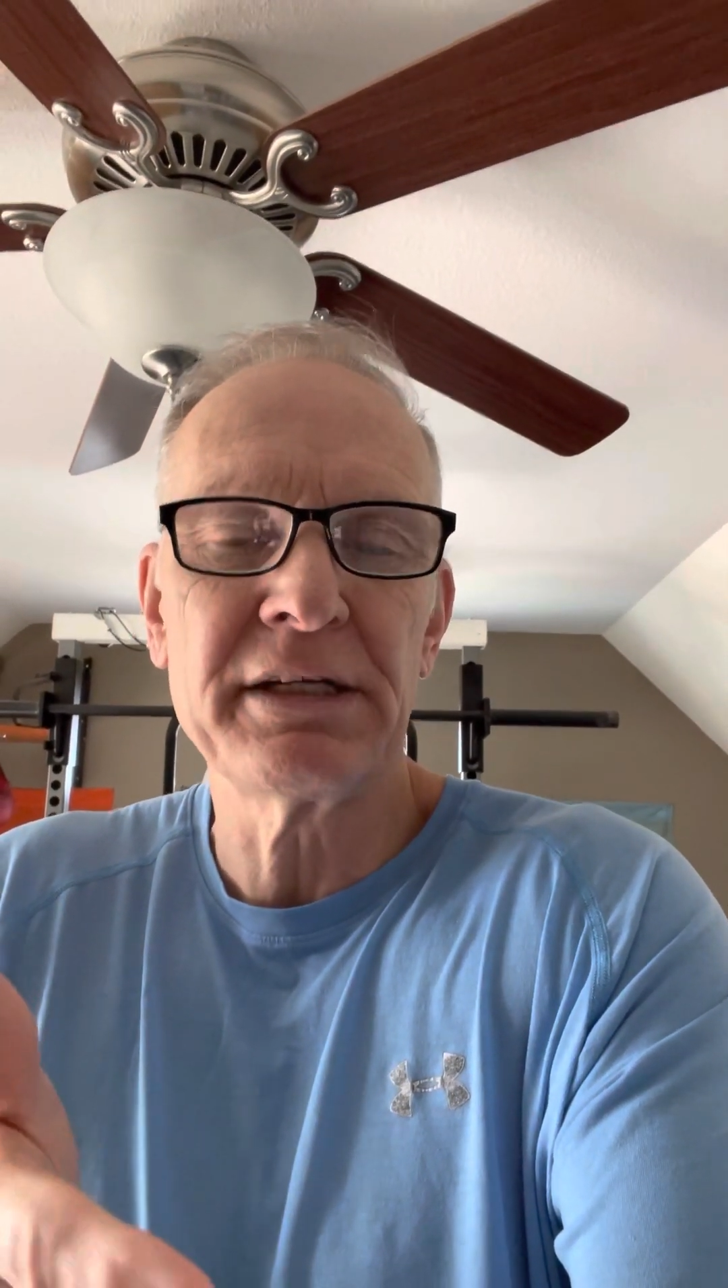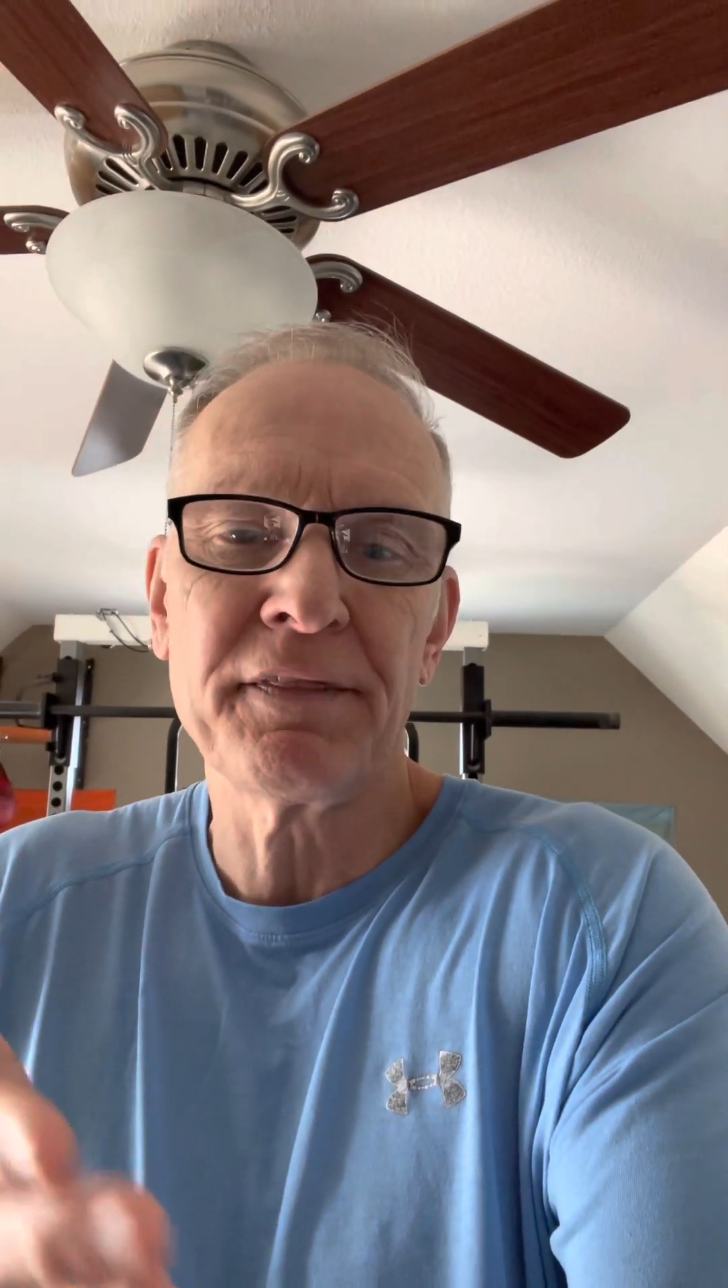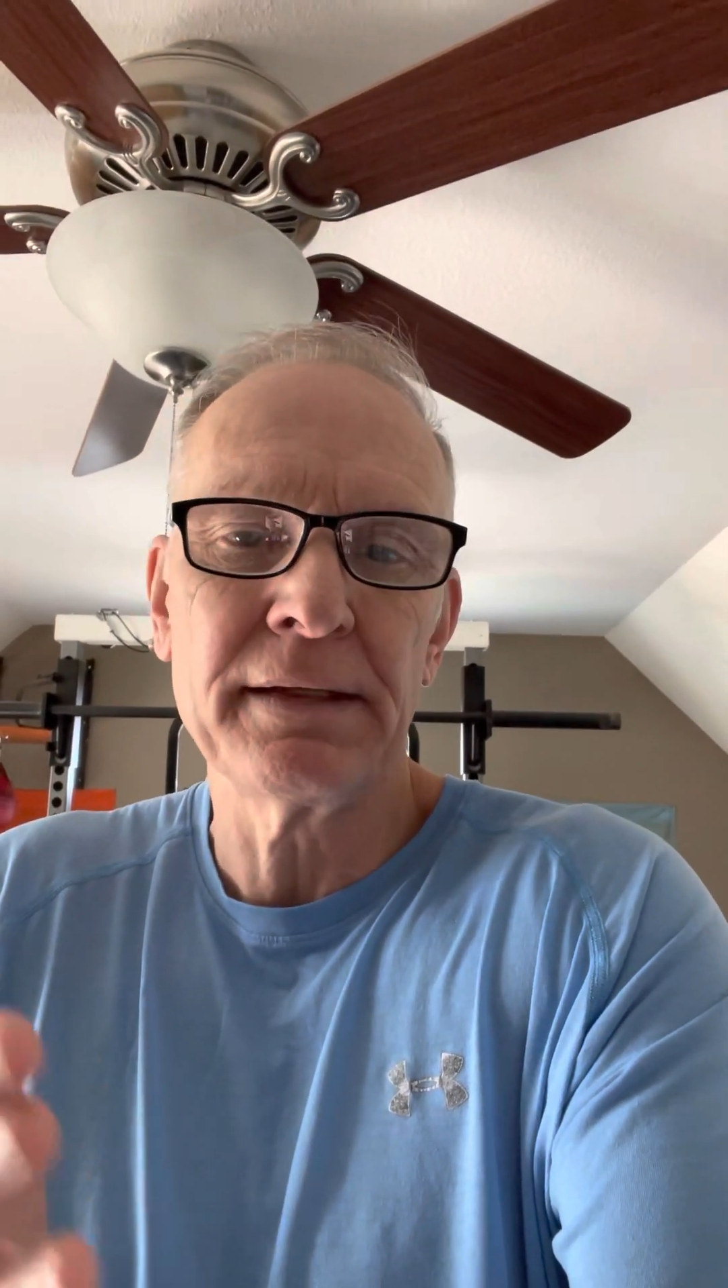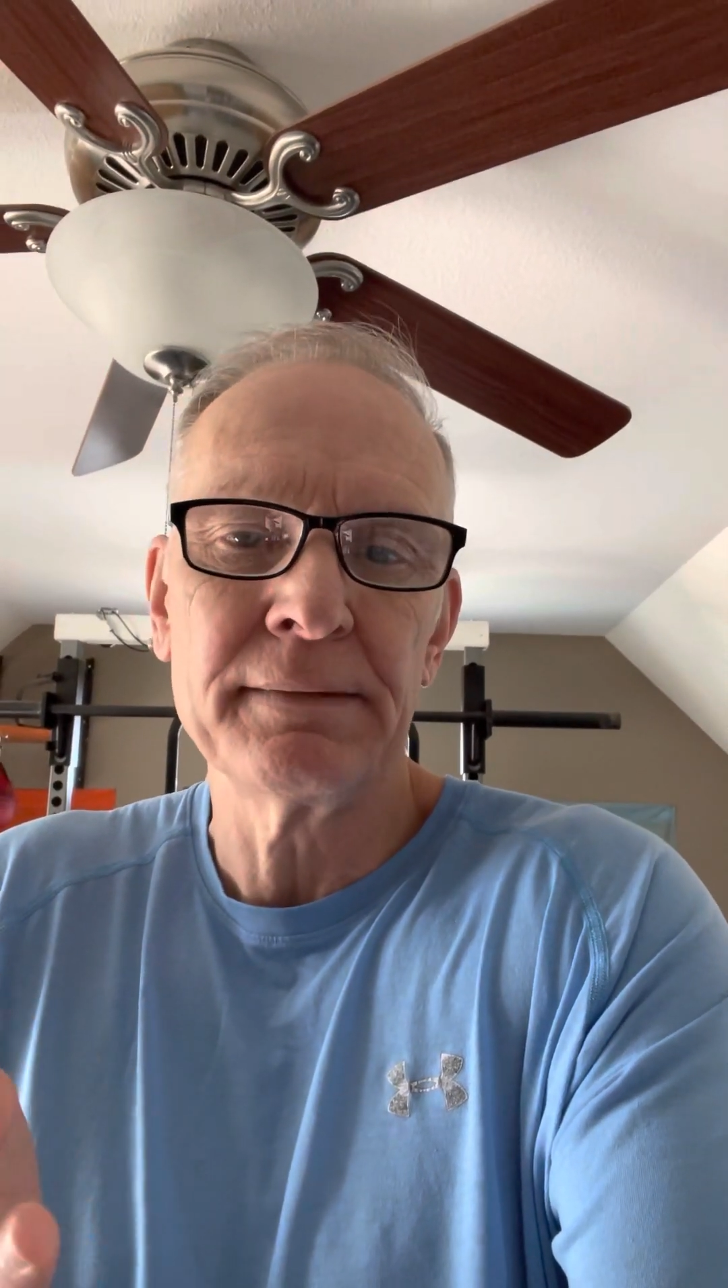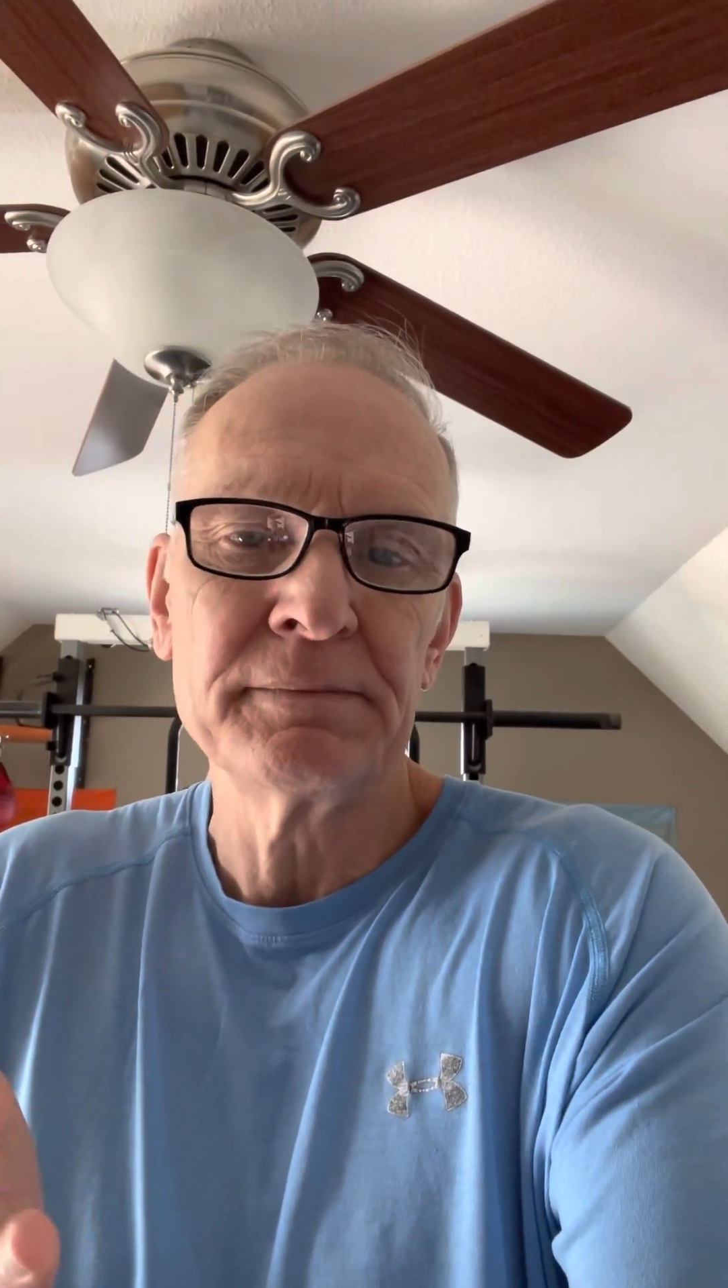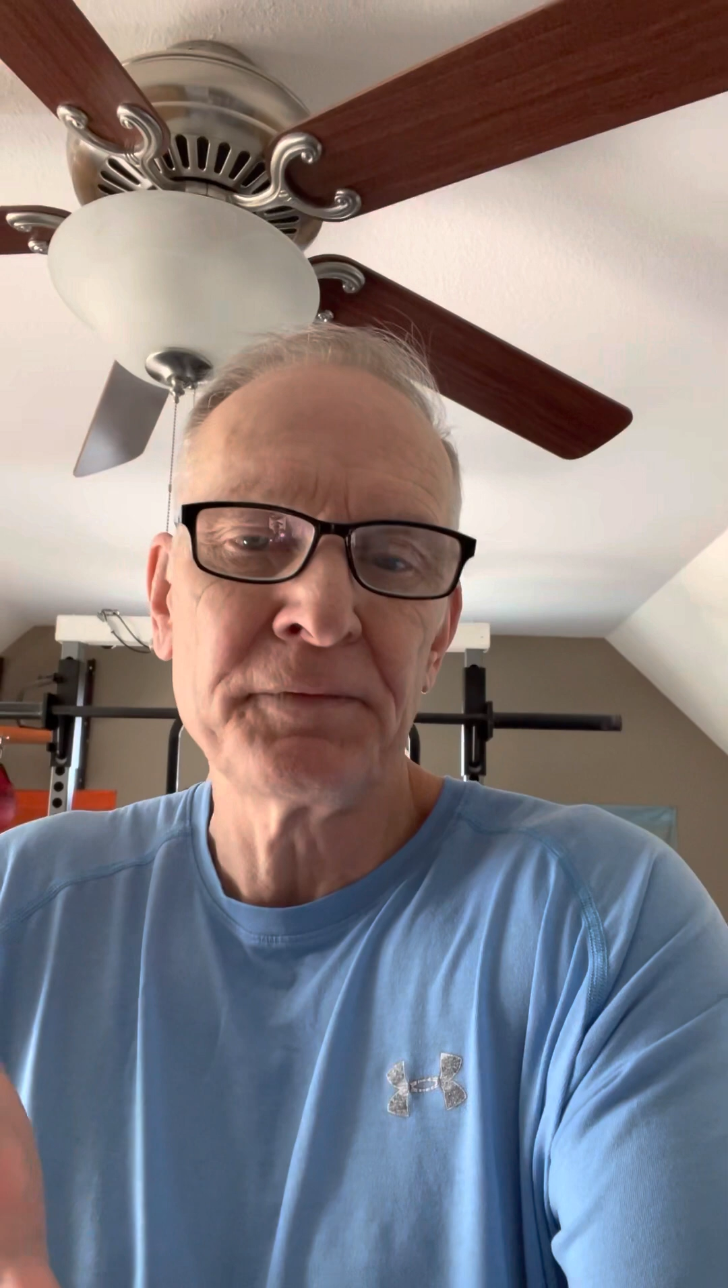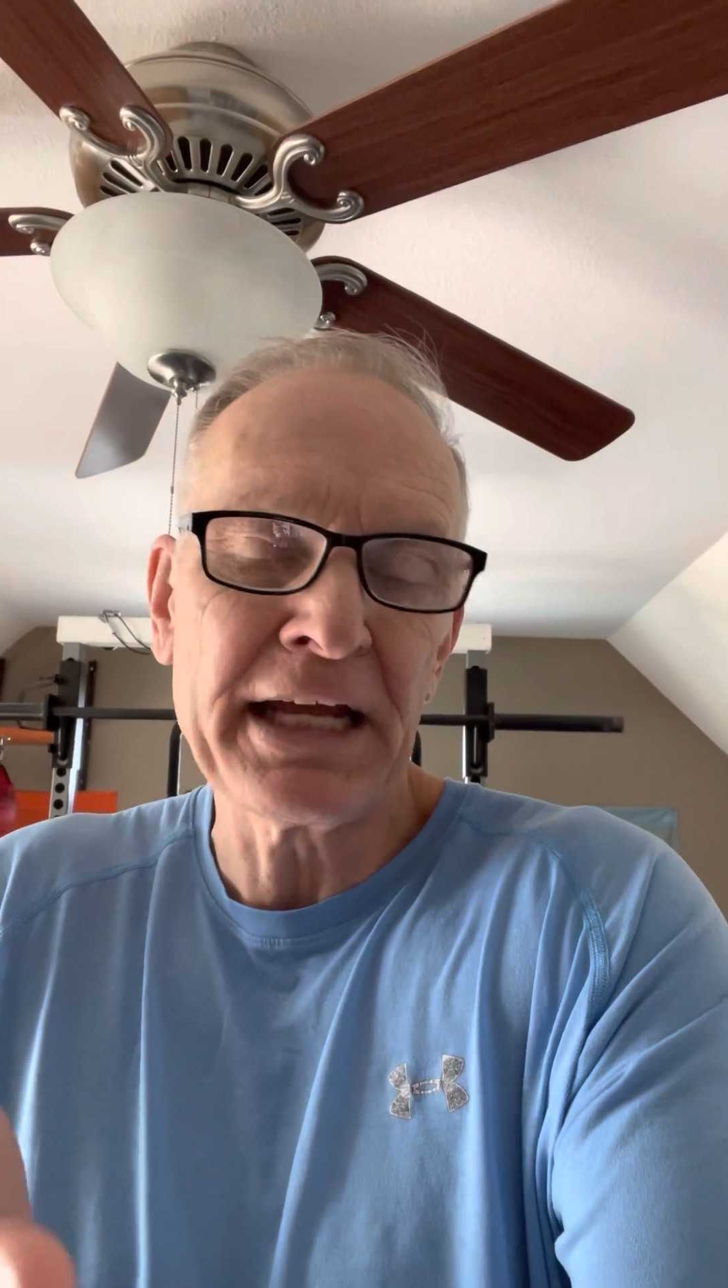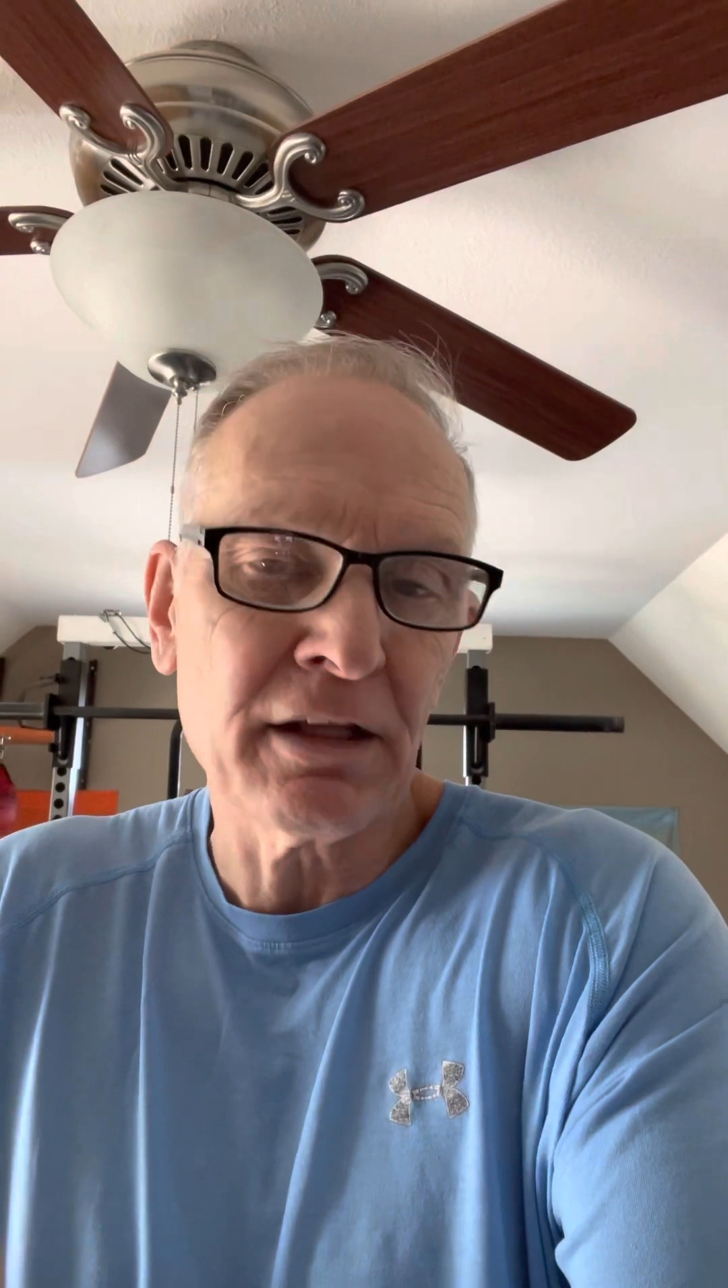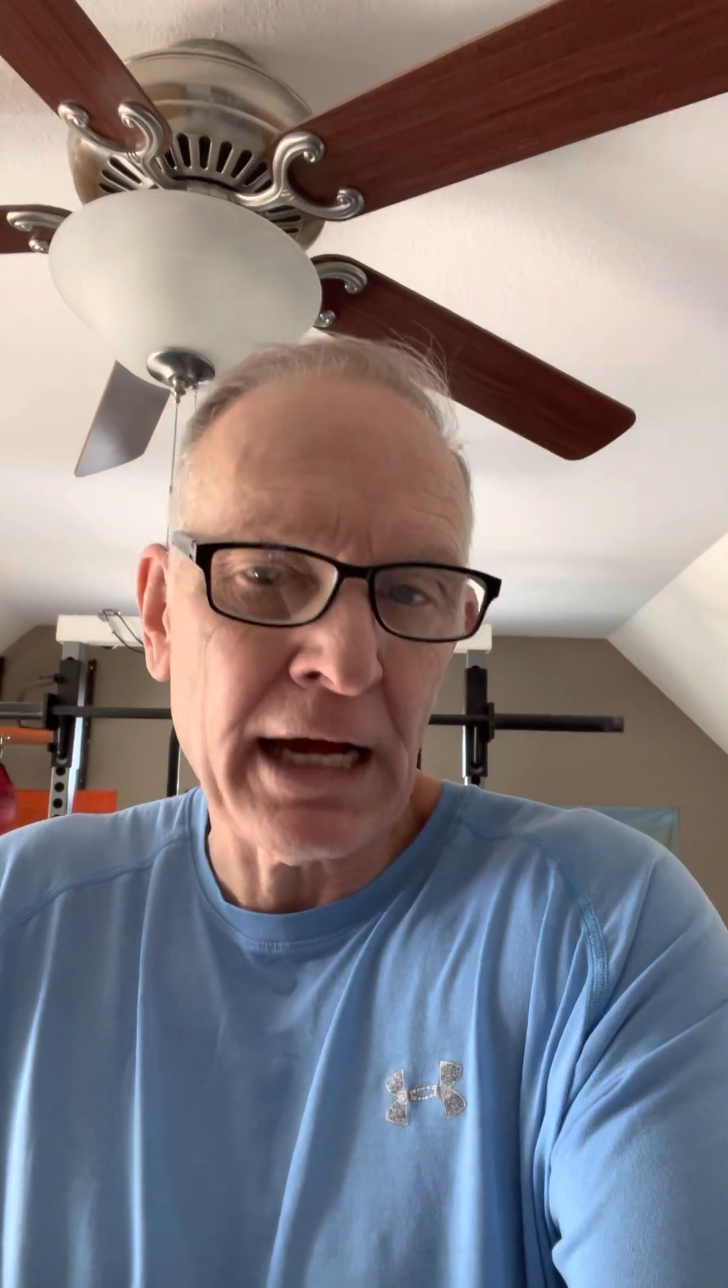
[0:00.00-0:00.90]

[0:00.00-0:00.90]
I, Think,